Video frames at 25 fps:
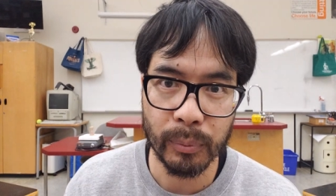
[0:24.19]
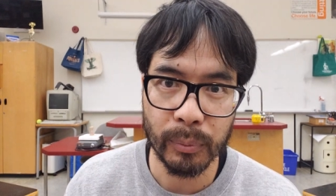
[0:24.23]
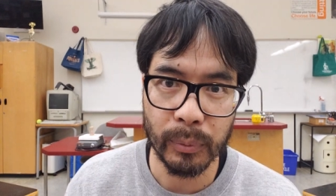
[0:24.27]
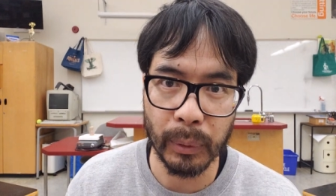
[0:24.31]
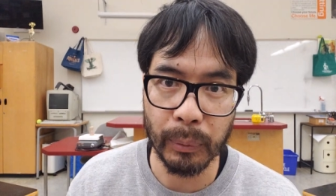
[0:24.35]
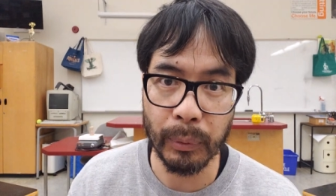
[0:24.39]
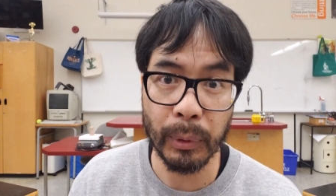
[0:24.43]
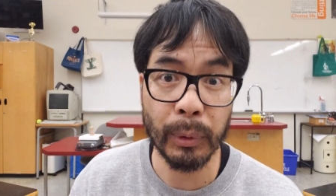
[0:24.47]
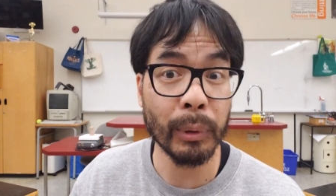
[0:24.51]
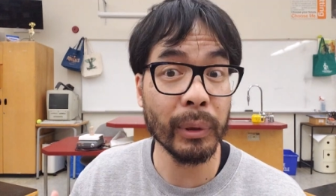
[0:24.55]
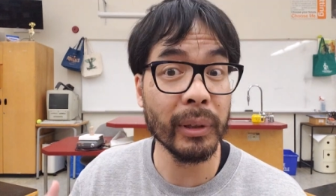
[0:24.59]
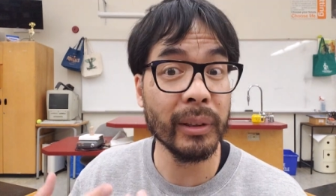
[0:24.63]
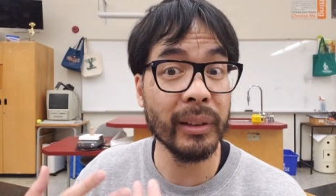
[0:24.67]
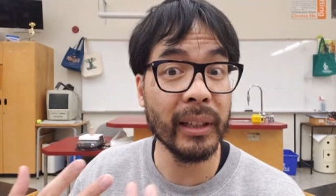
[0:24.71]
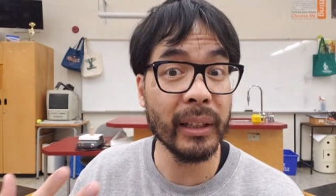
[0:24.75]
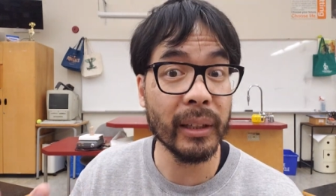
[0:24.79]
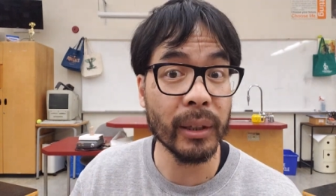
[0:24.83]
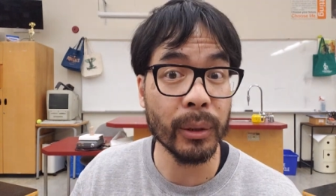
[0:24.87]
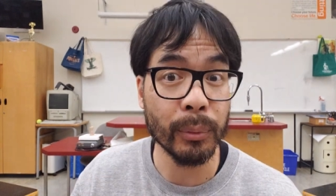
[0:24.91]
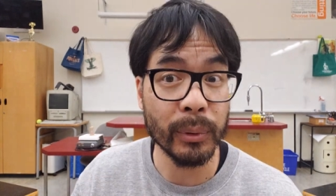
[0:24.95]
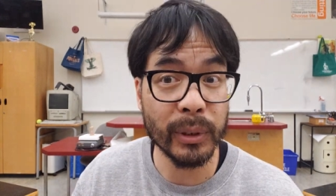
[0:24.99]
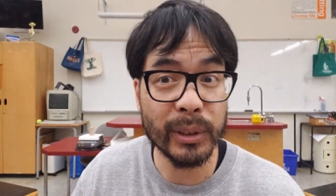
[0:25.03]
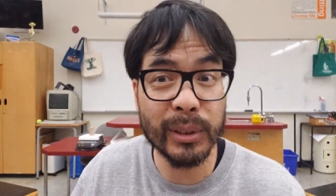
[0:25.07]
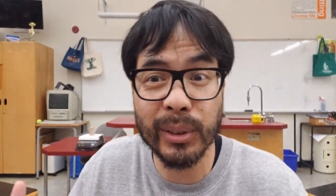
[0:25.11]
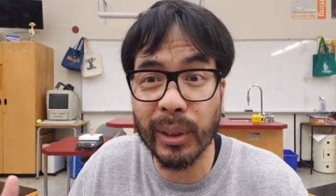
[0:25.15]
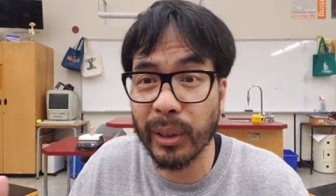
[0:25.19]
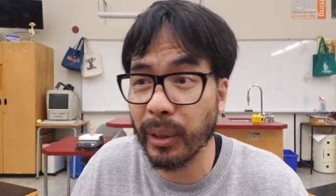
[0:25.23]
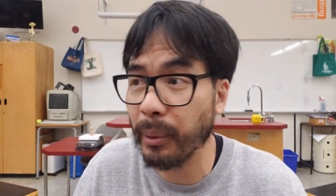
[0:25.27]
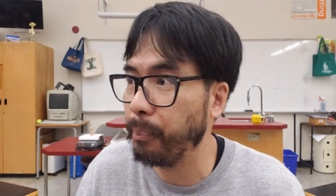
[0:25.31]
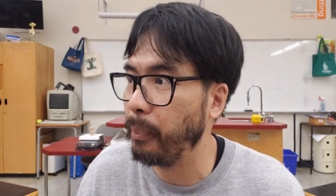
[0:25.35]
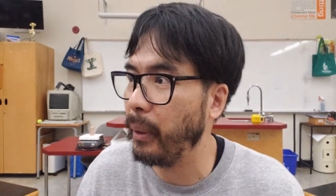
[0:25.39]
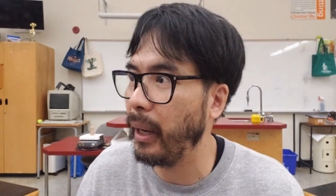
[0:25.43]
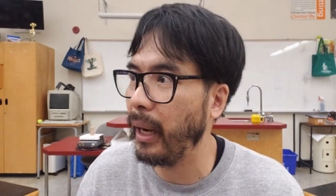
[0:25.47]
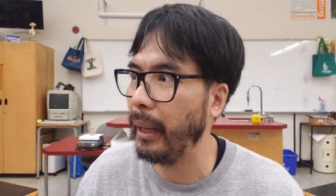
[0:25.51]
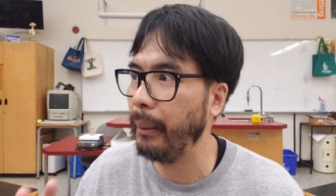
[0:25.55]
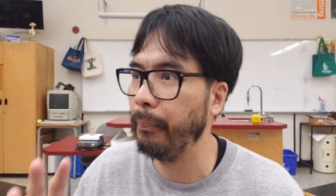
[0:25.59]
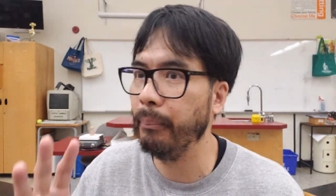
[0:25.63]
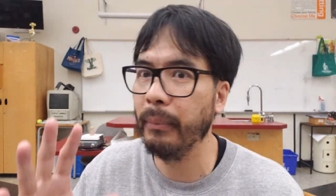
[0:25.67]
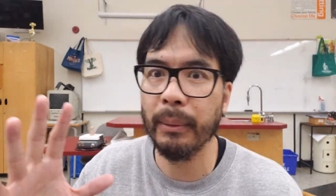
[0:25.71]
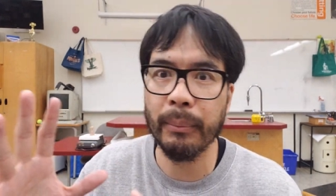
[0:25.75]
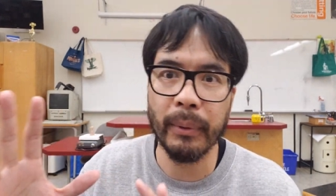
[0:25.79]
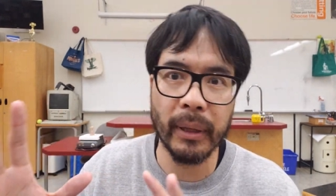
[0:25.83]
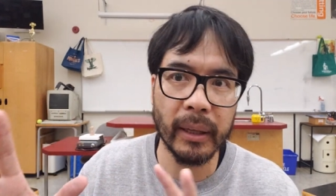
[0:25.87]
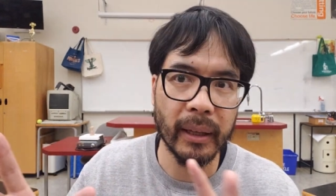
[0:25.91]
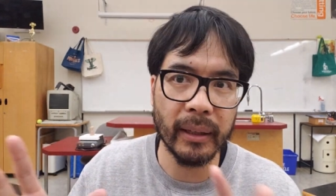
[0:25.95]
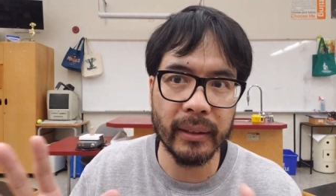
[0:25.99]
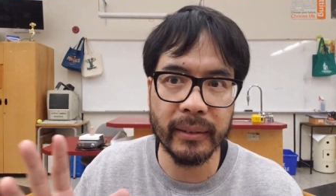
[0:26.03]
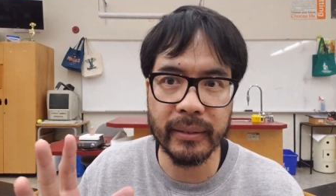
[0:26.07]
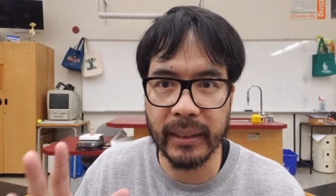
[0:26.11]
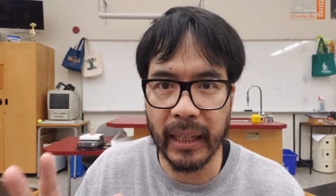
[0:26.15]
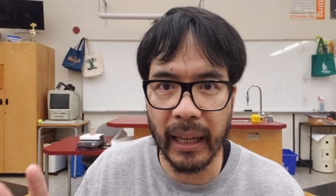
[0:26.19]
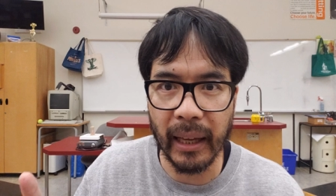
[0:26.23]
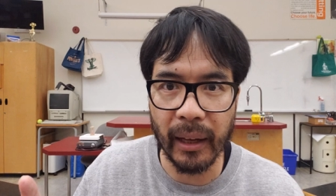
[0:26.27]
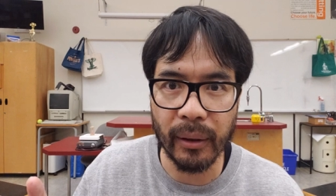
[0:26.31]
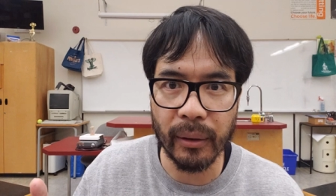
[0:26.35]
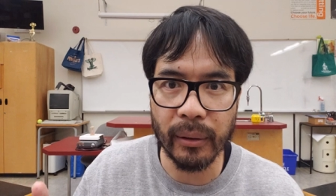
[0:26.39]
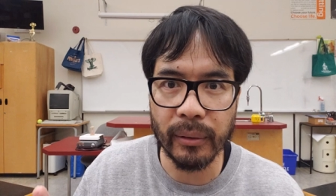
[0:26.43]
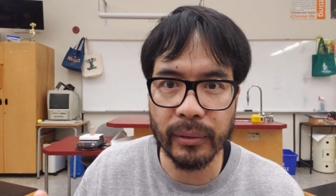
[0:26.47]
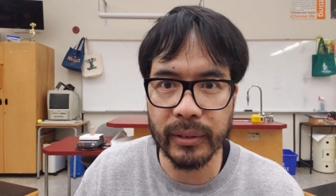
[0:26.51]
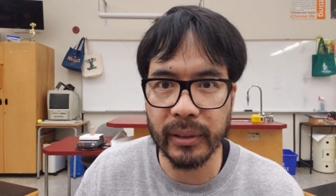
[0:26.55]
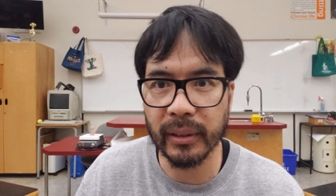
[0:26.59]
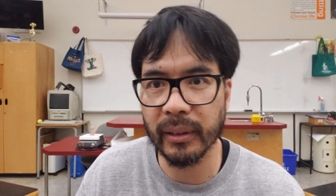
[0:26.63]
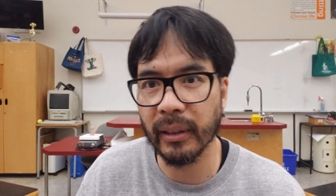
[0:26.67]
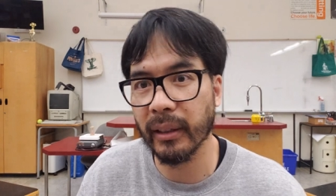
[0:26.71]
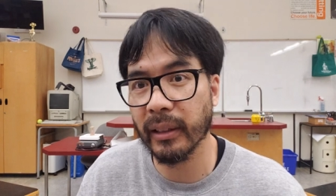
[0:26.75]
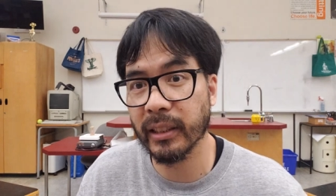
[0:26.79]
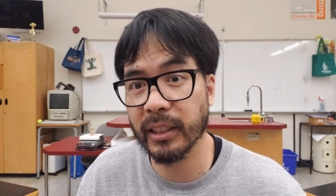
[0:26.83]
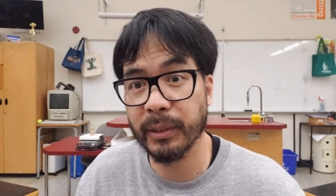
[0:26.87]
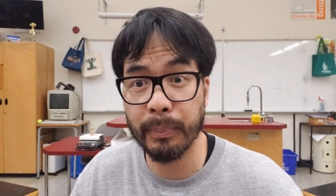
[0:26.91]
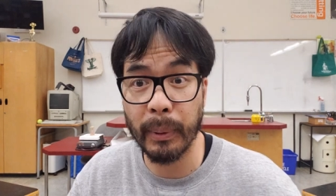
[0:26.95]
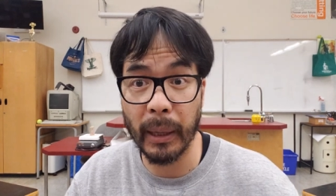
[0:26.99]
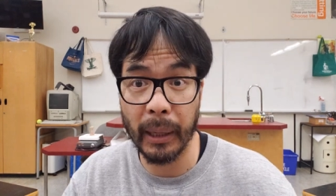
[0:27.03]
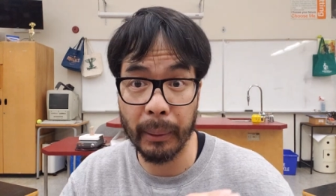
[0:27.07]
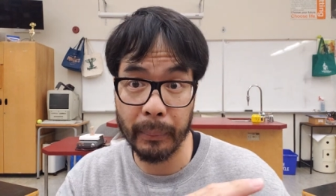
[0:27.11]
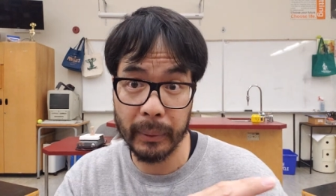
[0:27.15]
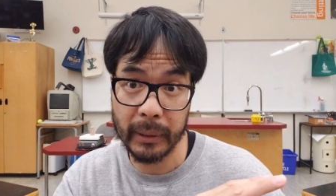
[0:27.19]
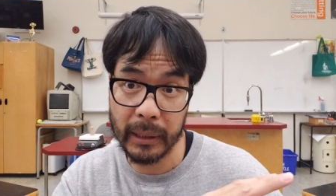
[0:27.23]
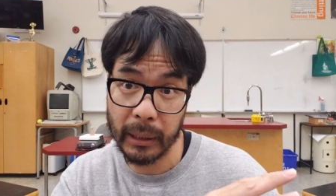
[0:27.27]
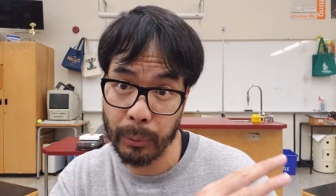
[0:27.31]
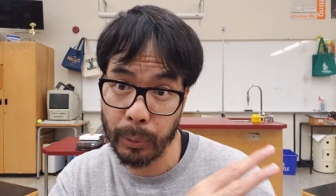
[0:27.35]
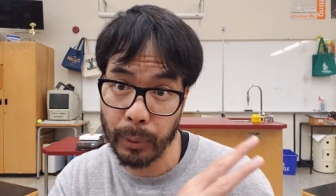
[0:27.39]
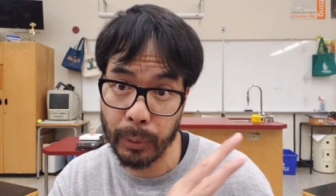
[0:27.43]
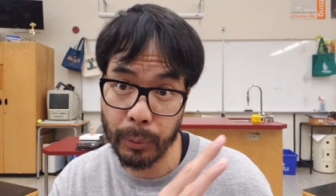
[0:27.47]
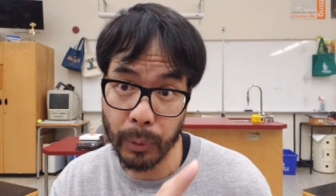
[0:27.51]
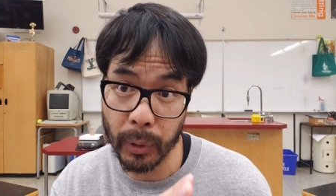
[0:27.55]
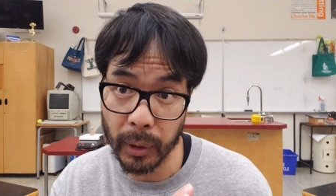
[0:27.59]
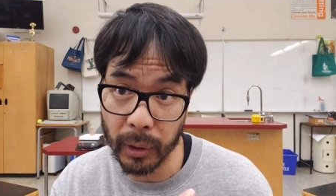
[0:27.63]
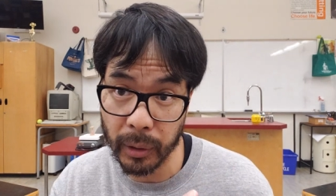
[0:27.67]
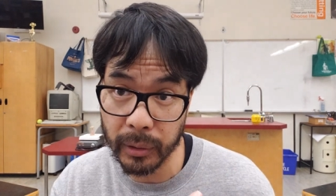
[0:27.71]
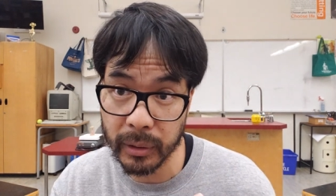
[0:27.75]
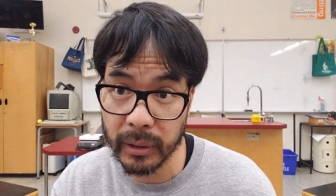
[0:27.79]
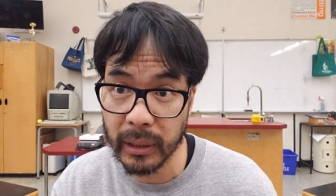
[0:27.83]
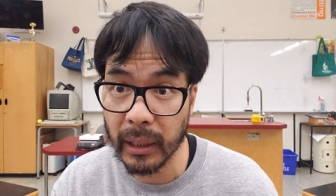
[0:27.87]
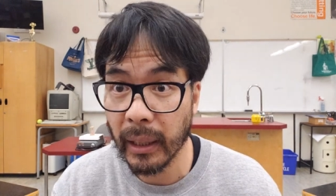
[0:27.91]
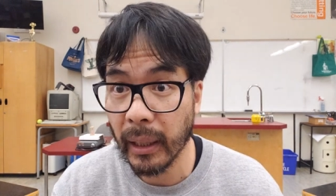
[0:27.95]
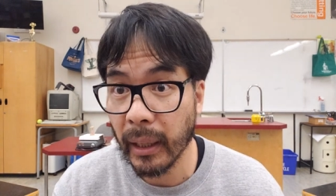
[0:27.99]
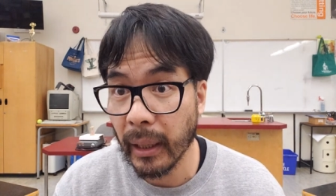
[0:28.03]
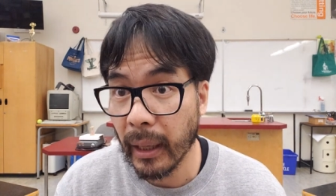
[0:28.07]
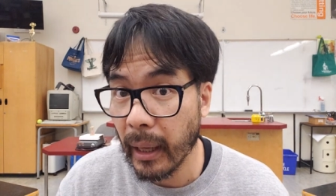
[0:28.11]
when we were little, we started by mimicking sounds and experimenting with the words,